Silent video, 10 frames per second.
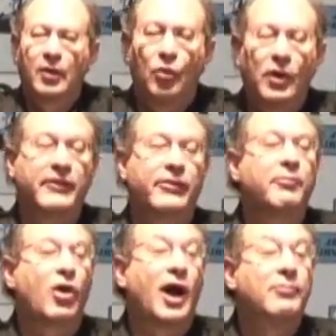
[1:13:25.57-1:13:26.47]
One of the
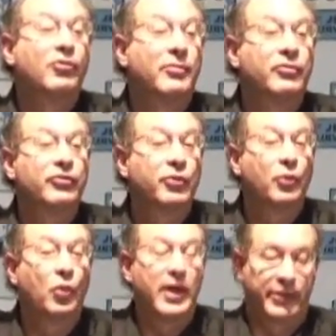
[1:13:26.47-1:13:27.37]
problems
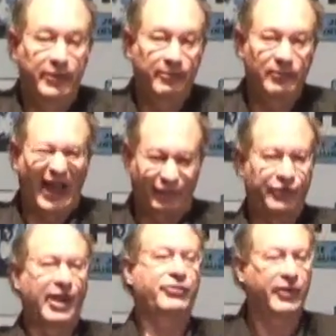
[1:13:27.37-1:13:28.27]
with
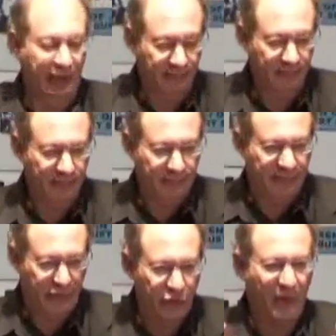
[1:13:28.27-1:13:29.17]
assessing
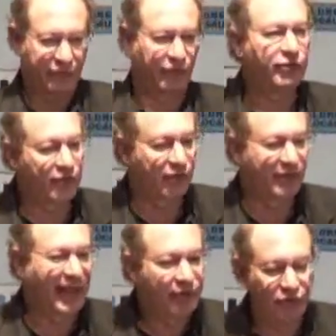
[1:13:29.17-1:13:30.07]
the U.S.-Israel
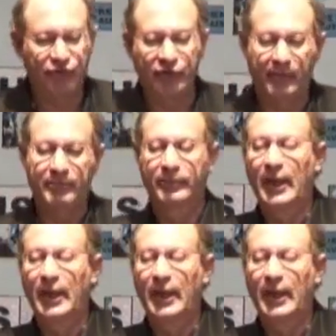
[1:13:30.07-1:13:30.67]
relationship